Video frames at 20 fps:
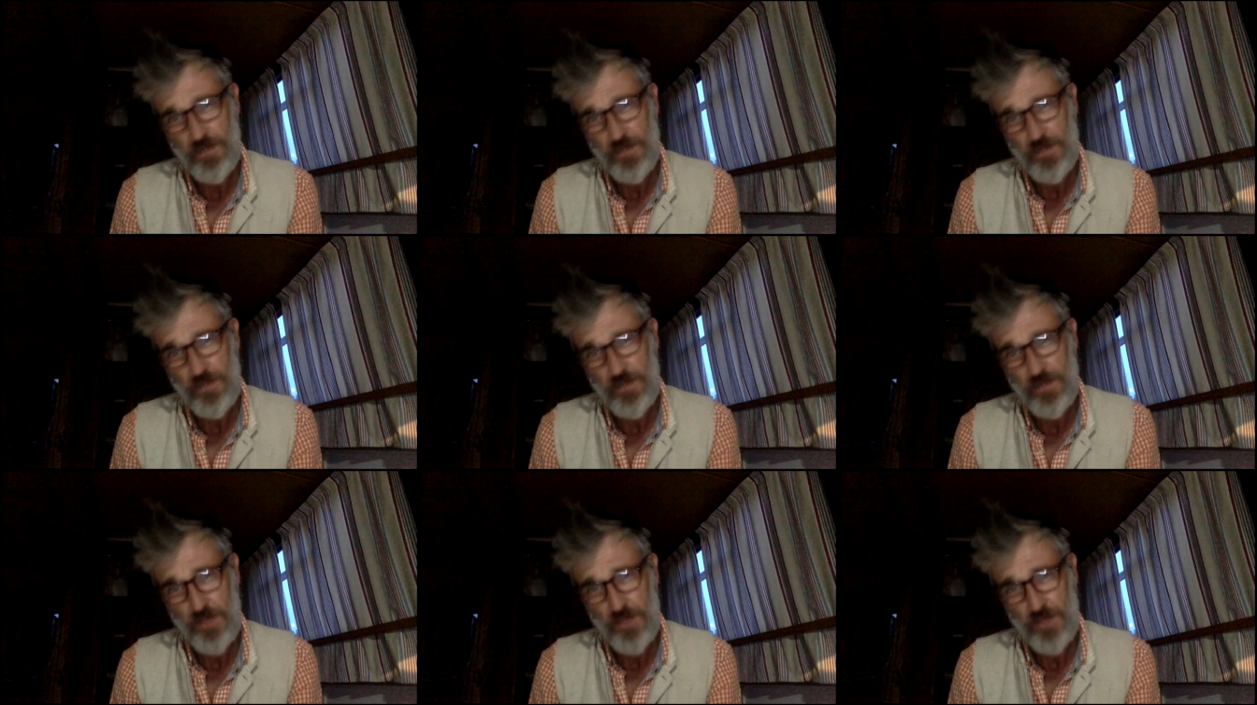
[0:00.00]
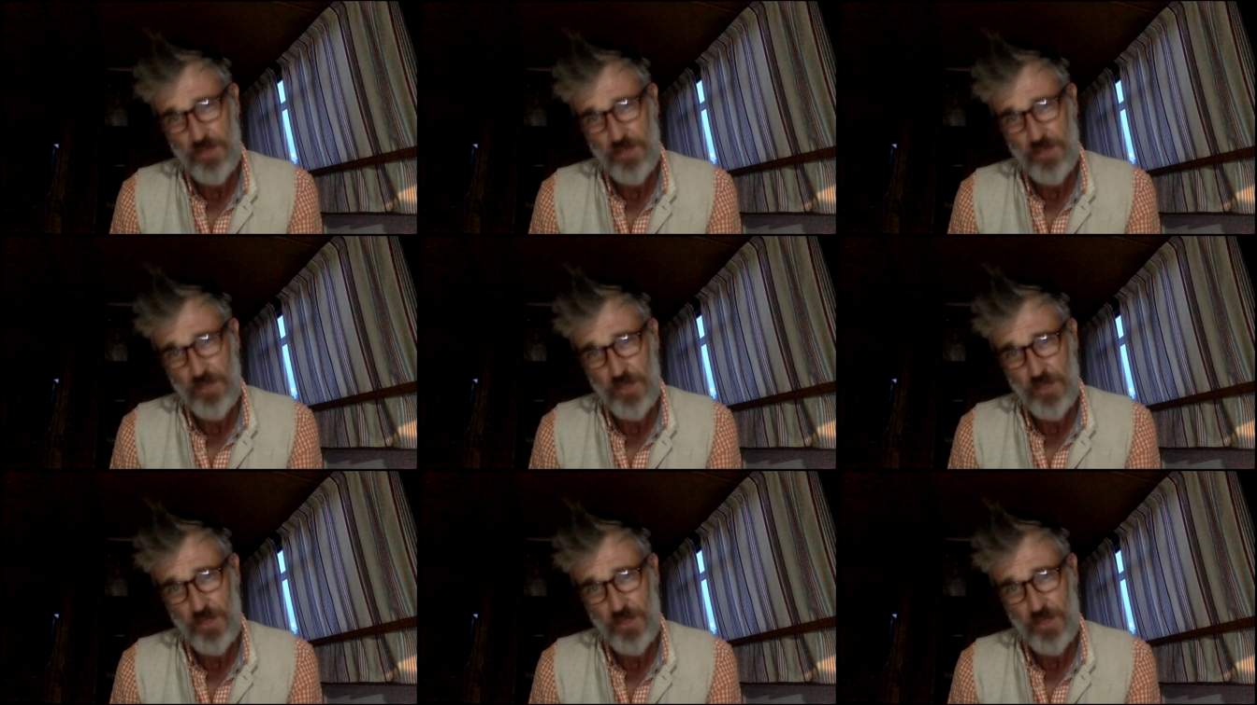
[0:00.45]

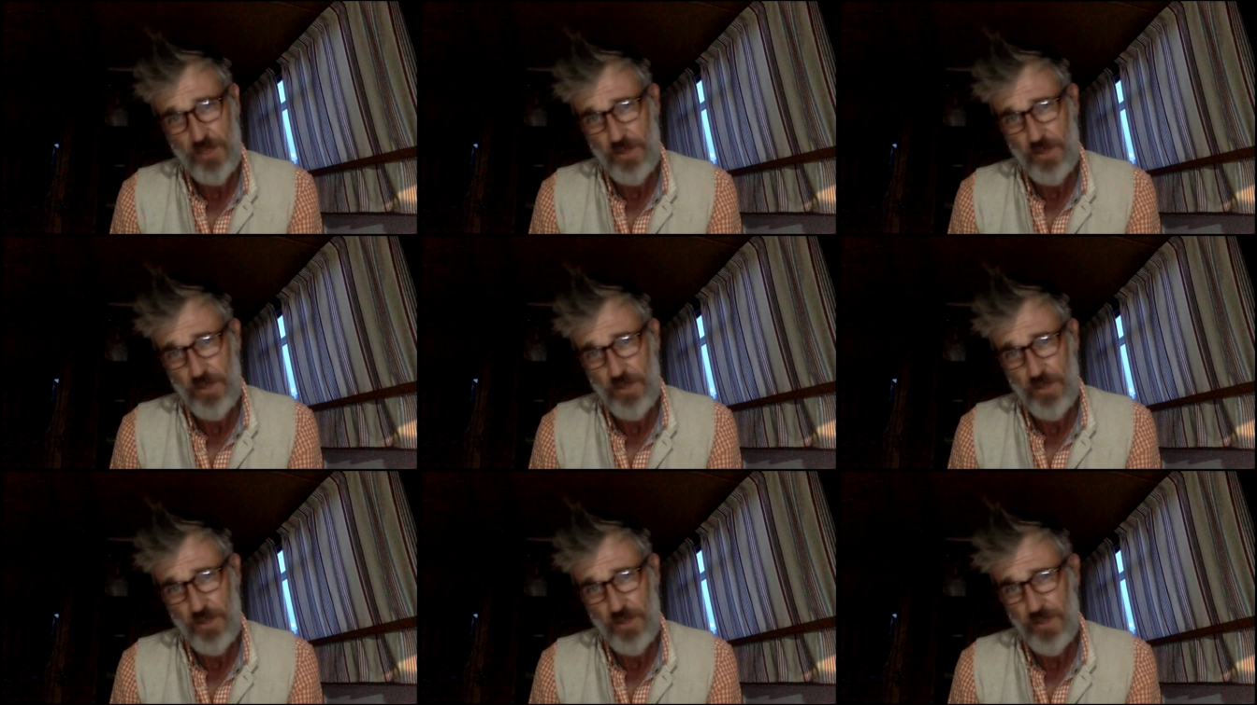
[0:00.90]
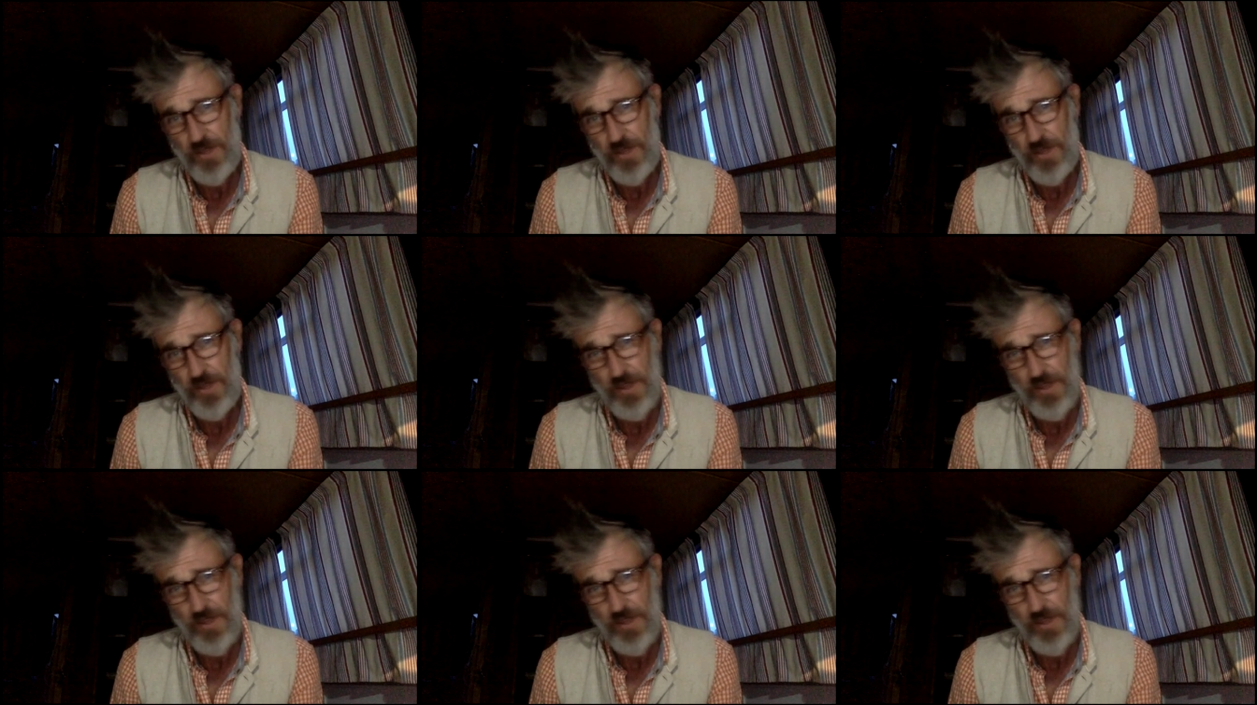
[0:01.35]
It's
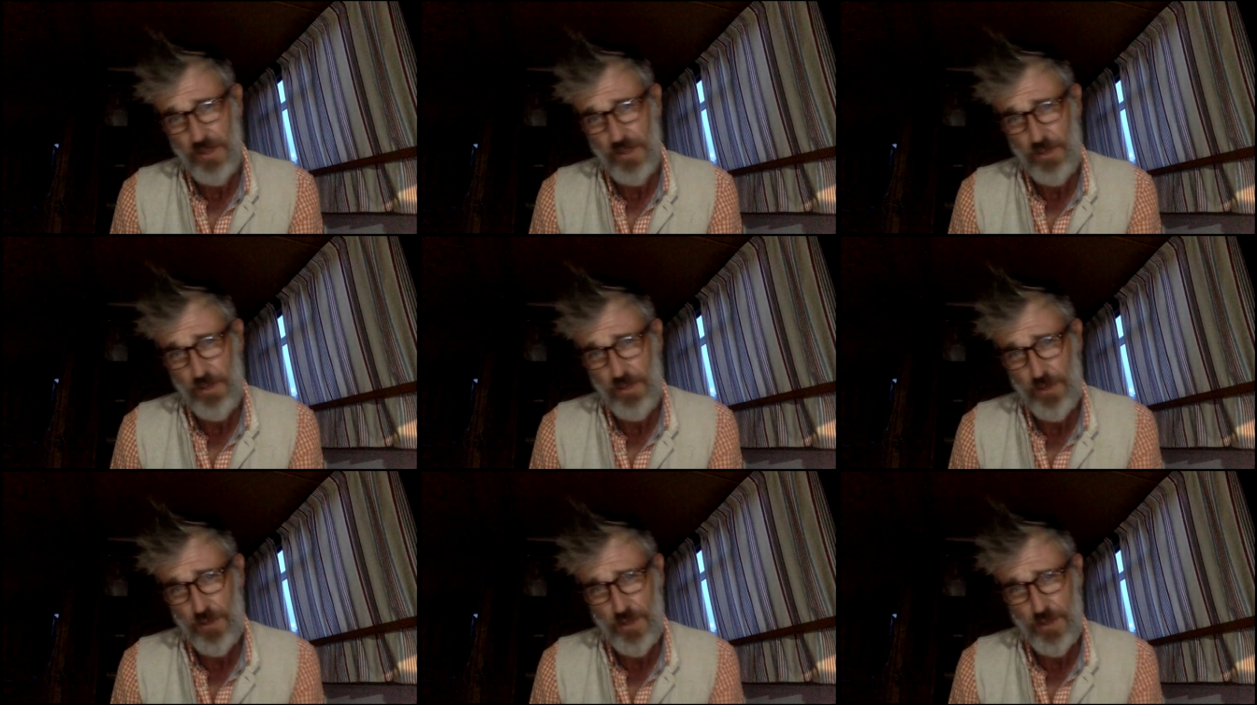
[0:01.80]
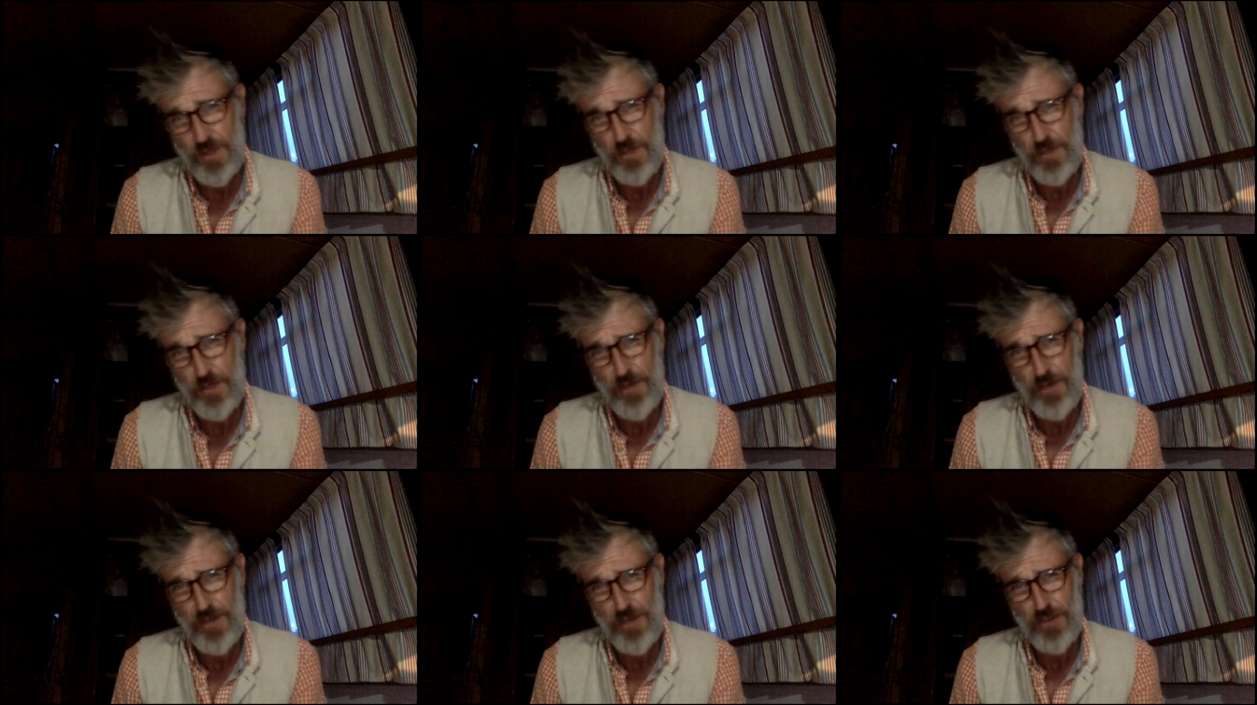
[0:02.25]
everything the
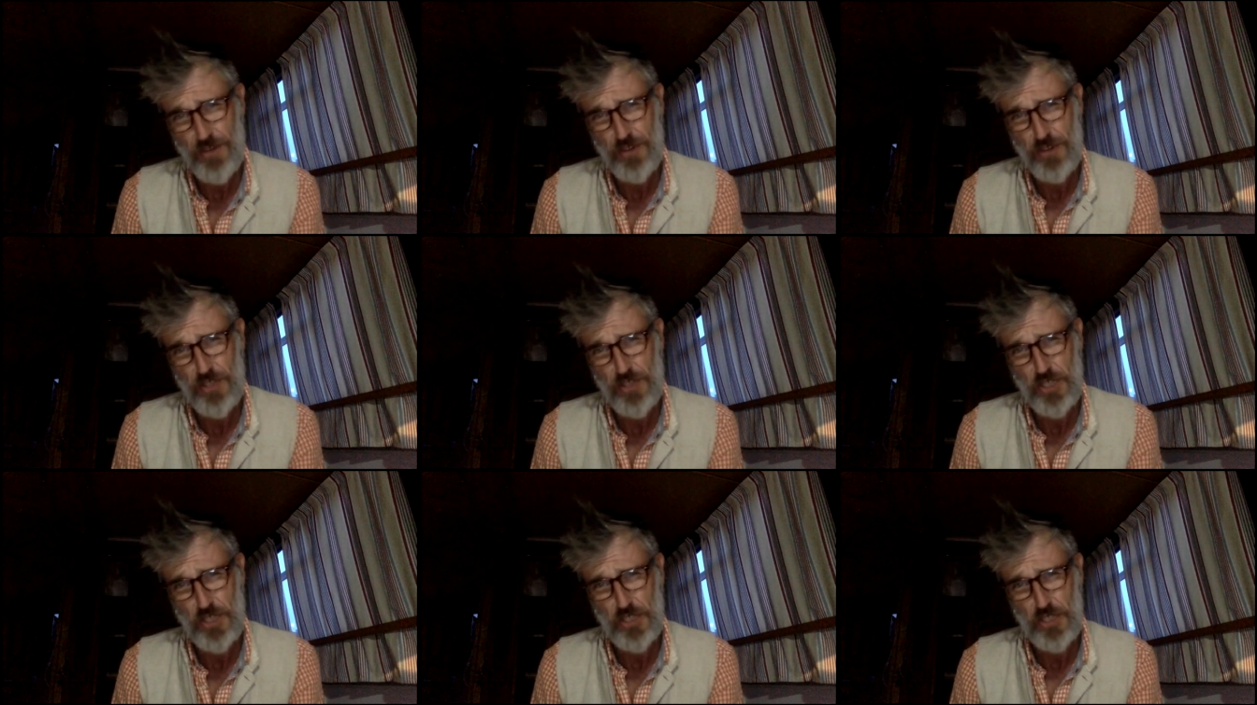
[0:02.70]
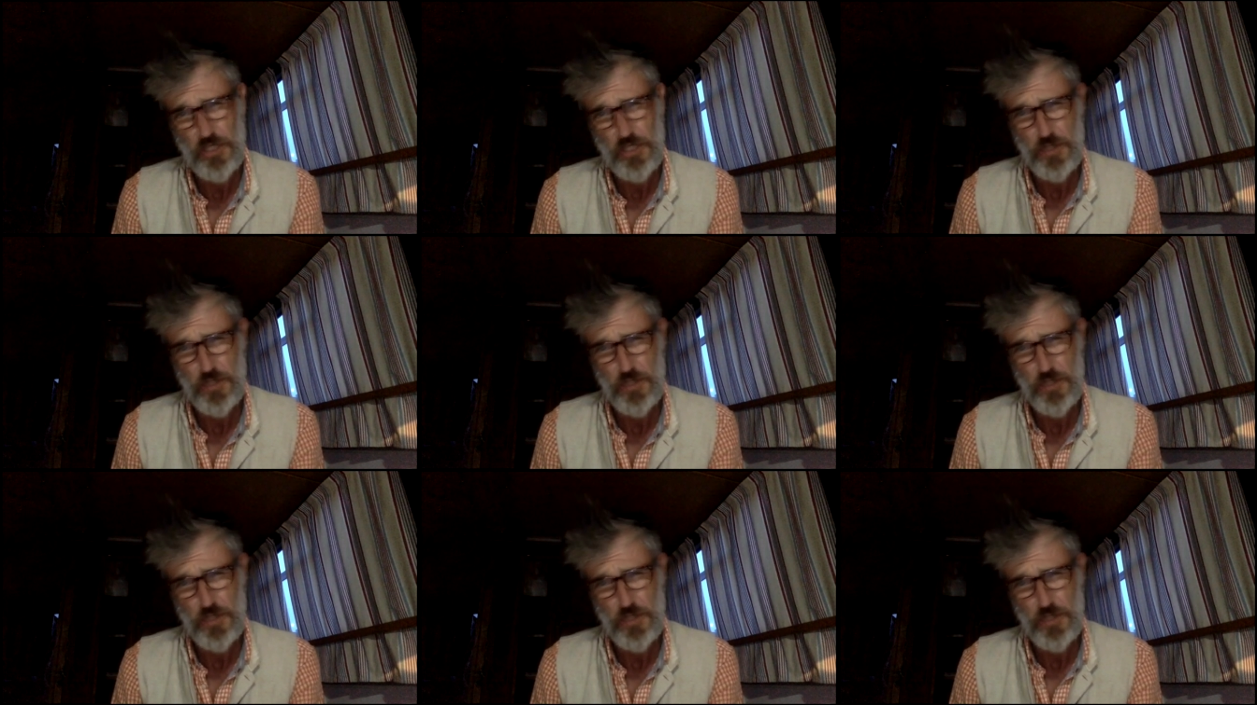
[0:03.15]
Brexiteers said,